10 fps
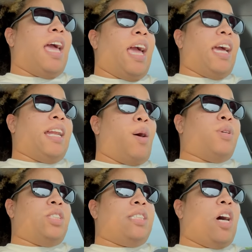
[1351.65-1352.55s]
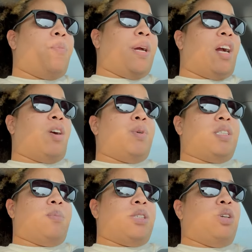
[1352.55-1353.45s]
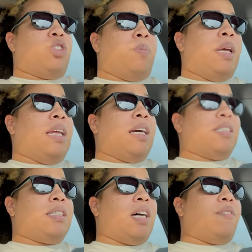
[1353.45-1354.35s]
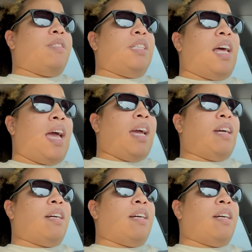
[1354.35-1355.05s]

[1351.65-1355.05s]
and I was just helping her with some social media stuff today,